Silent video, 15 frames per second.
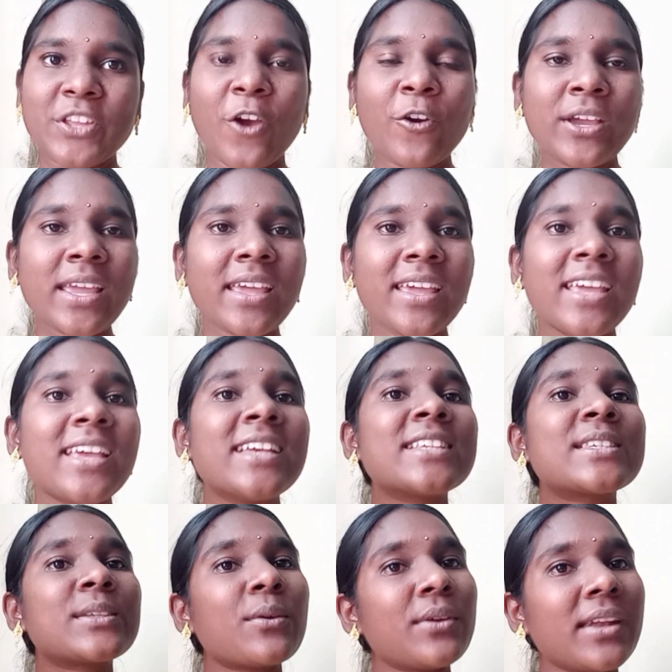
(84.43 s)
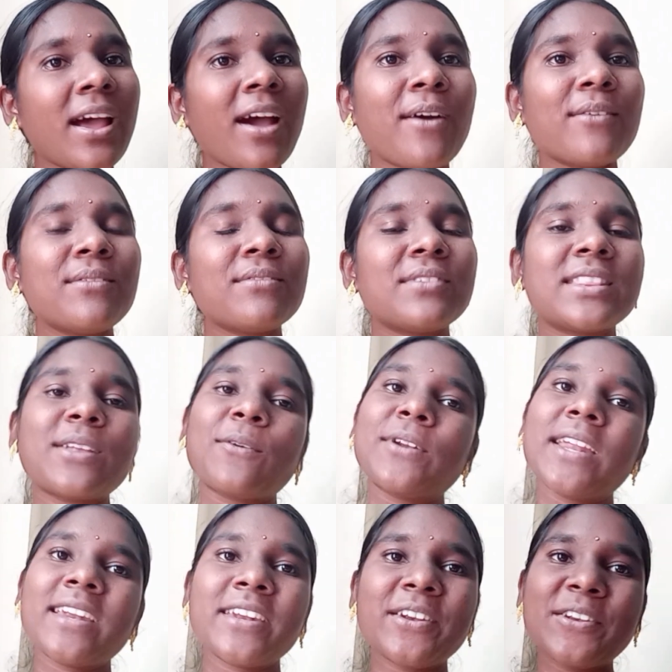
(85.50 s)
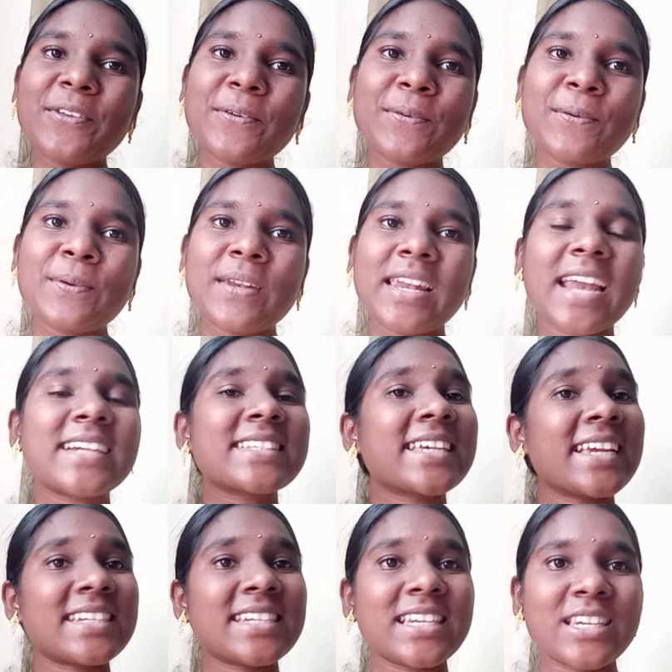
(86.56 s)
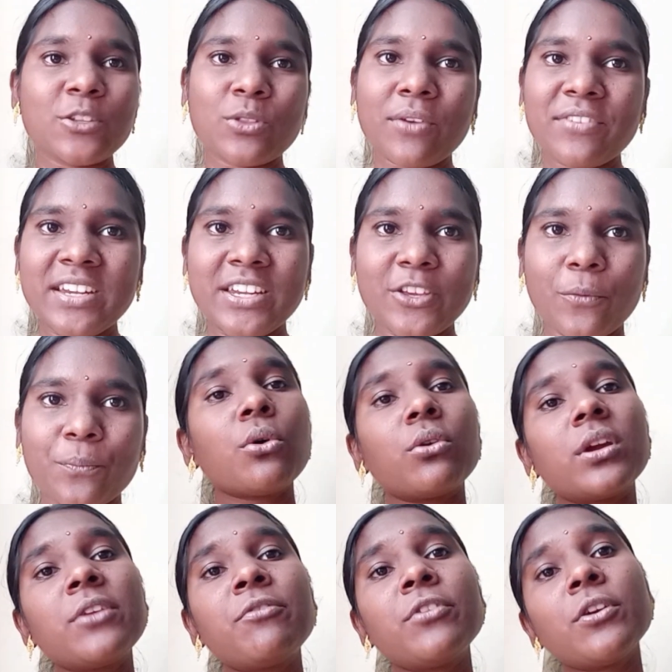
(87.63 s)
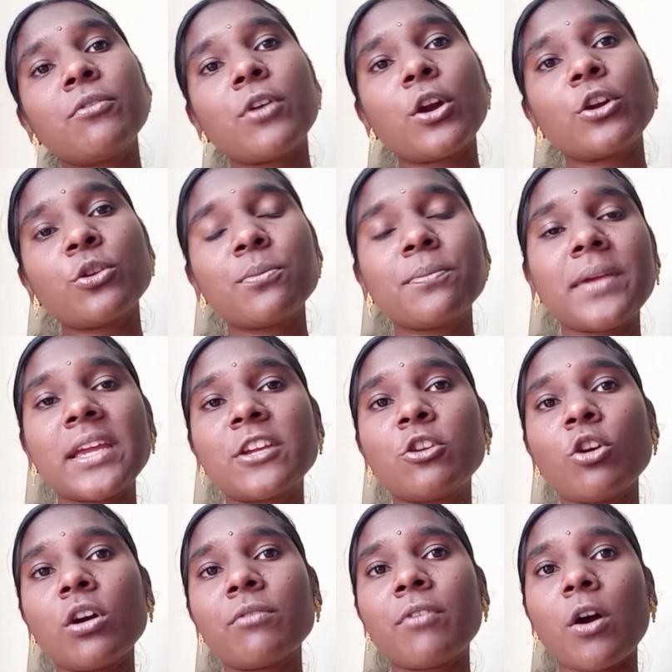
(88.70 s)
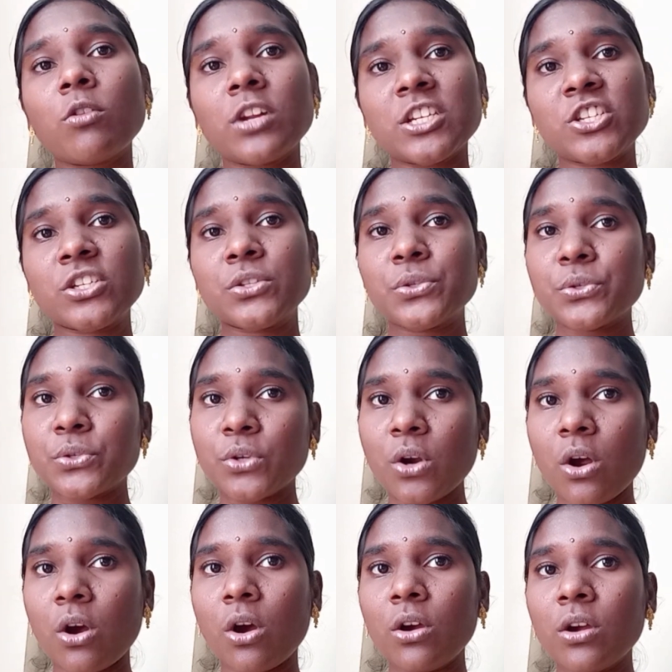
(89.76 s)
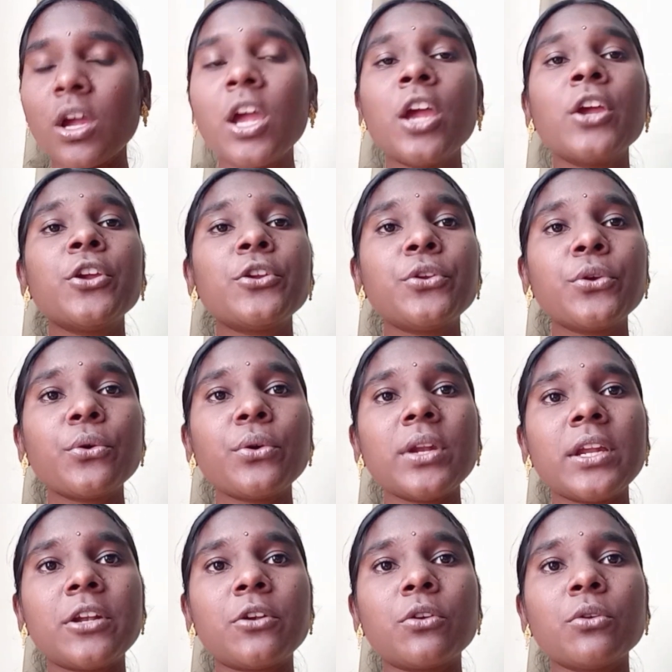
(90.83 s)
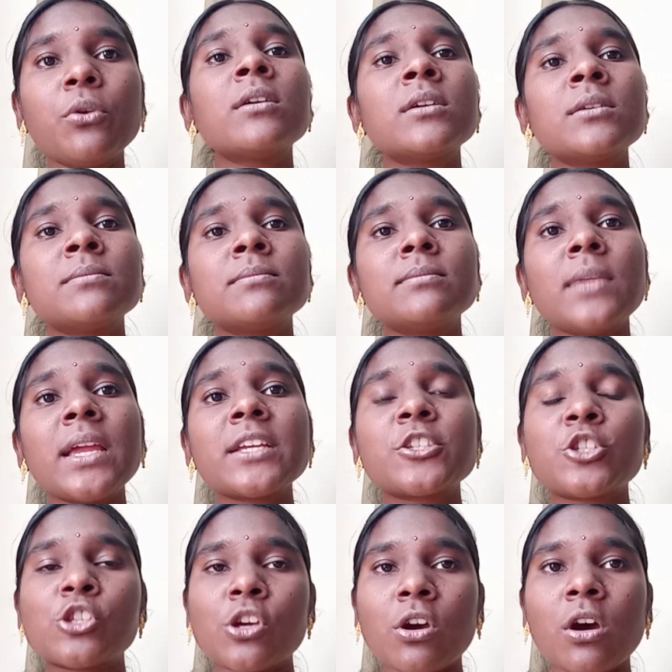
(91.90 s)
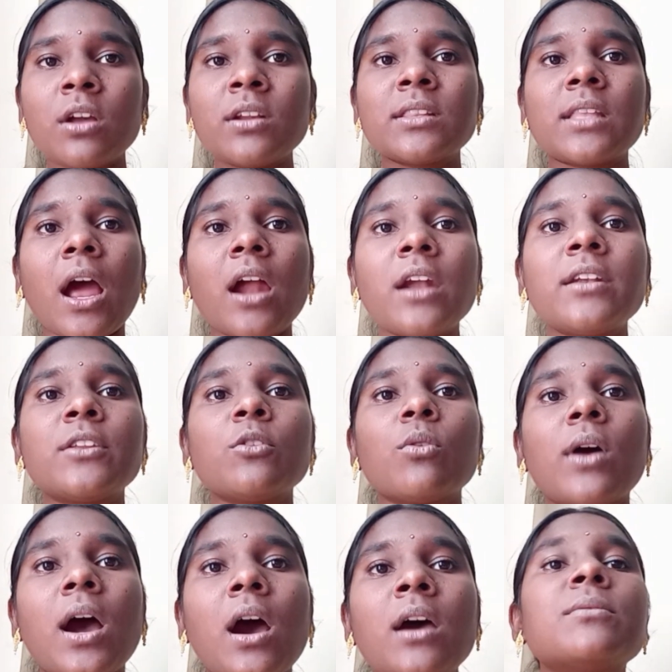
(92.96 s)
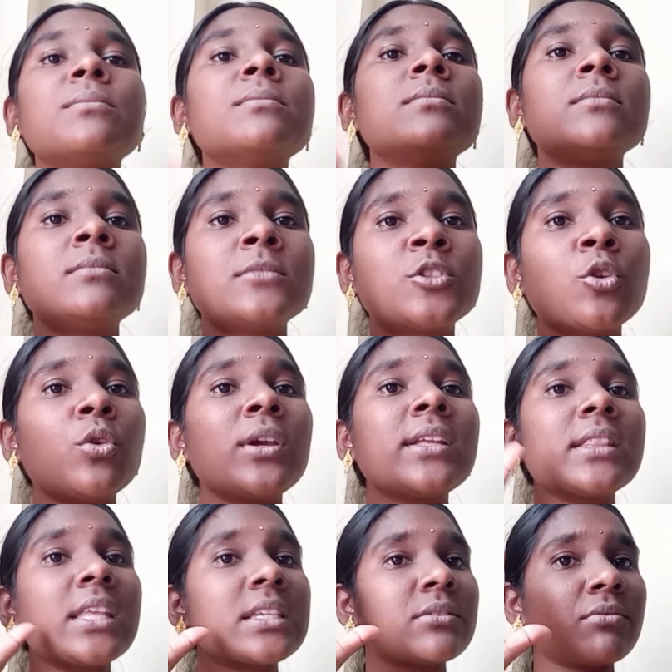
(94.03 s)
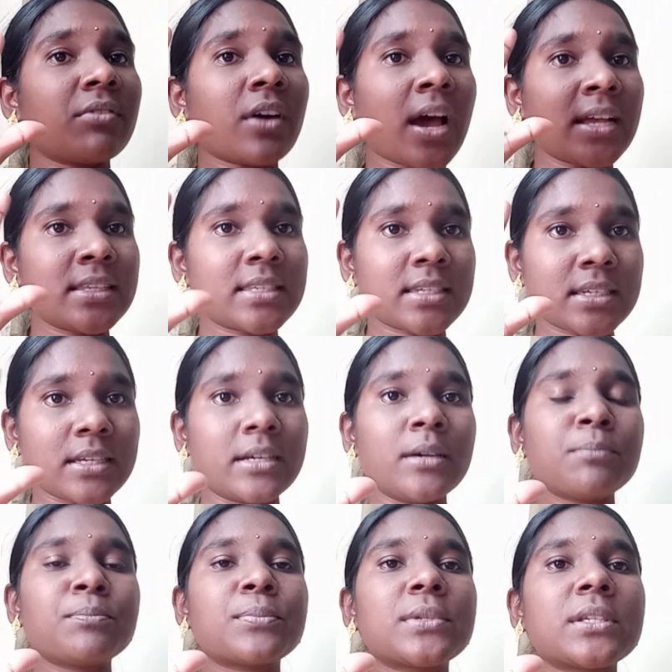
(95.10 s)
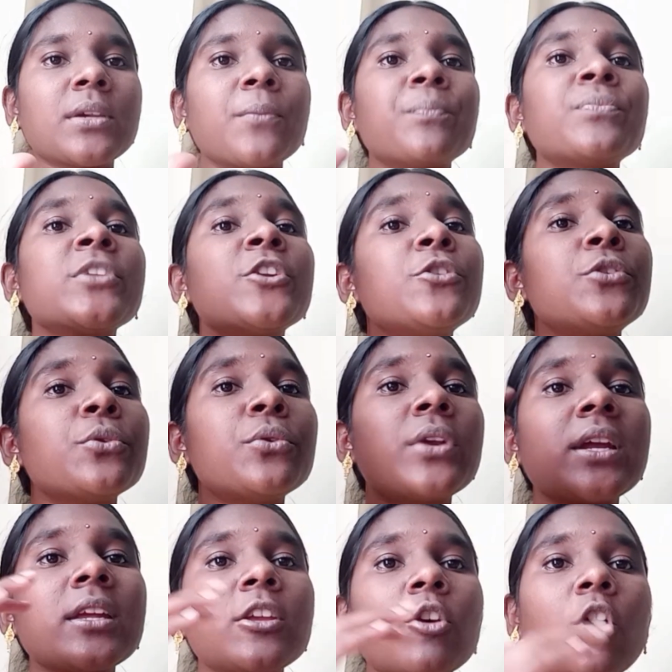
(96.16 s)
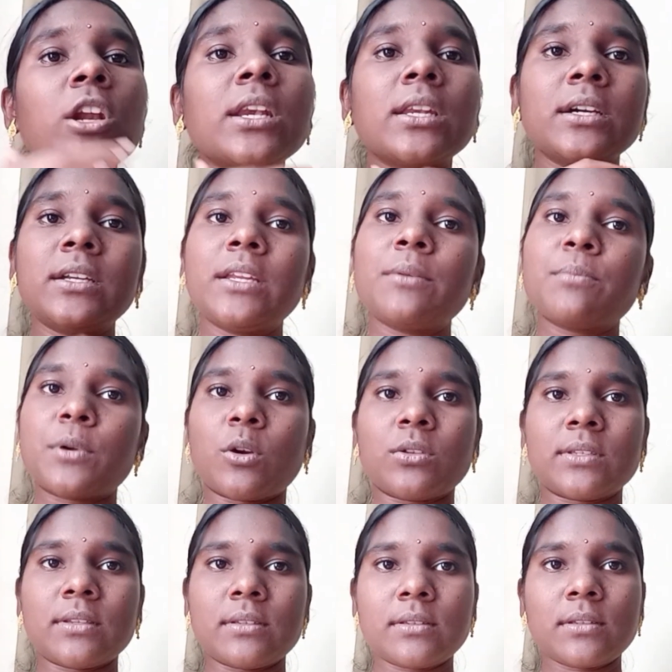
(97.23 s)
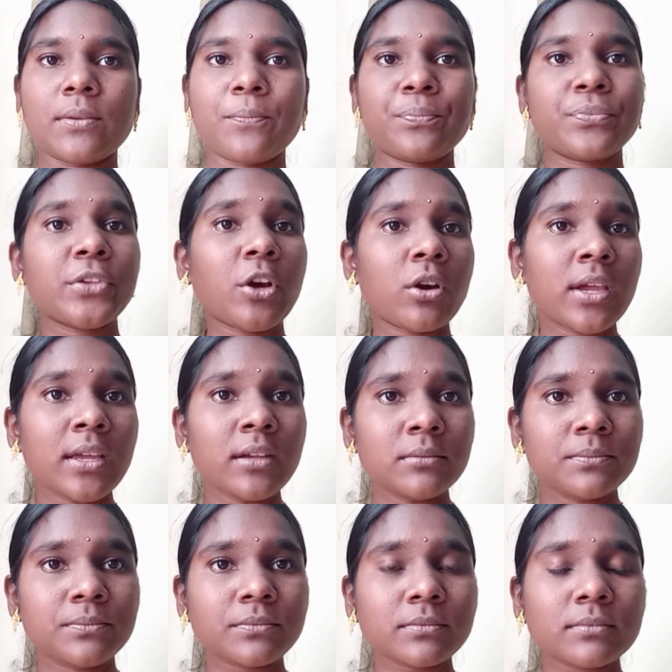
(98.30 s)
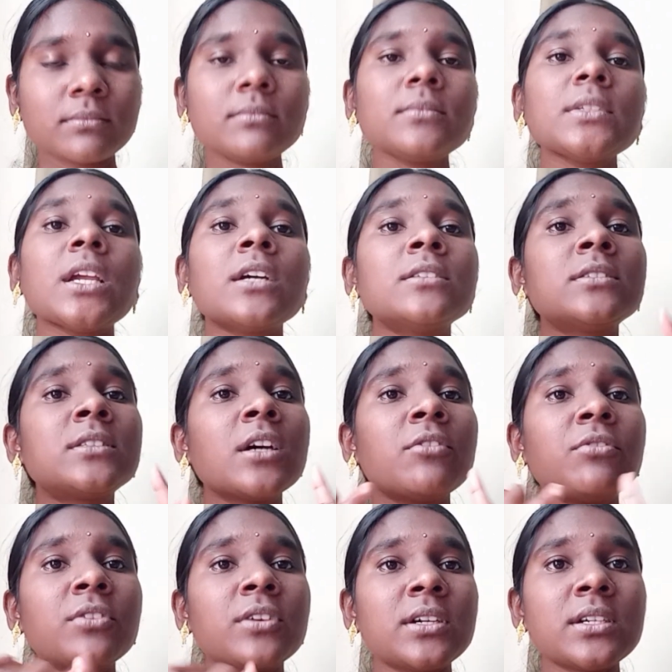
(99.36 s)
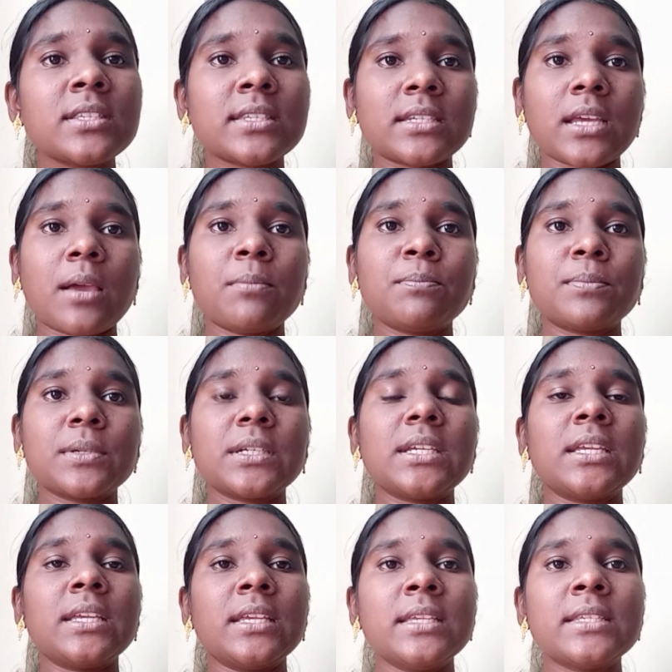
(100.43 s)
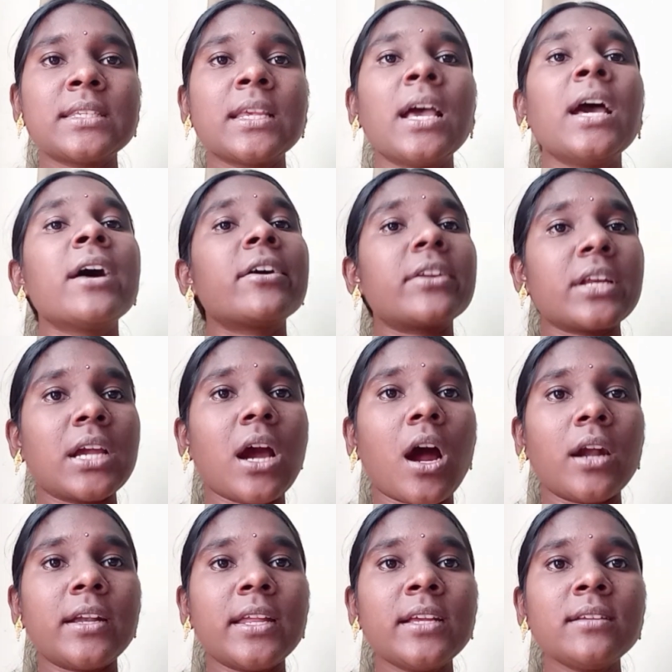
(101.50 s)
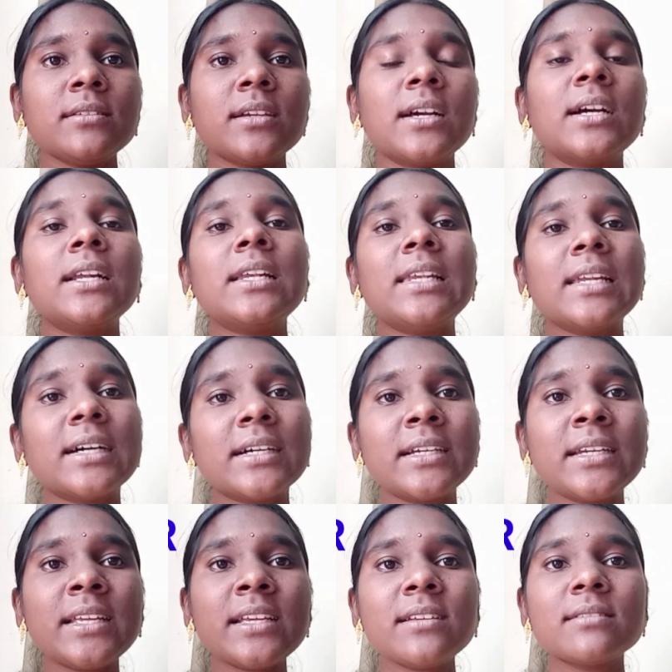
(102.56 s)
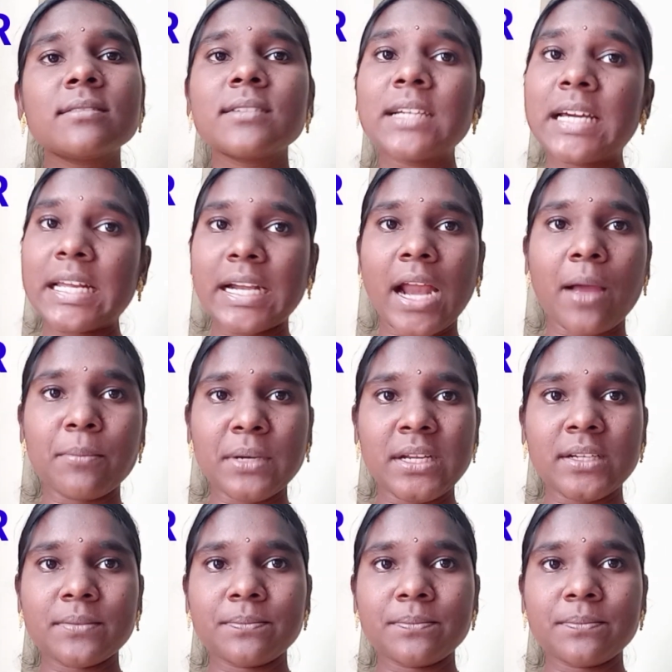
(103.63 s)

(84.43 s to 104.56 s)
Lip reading: Okay, so now without any ado, let's get into the video. If you want to make your foundation strong, you need to make sure that you are doing these 5 steps during your learning process. Okay, the first step is regarding learning grammar.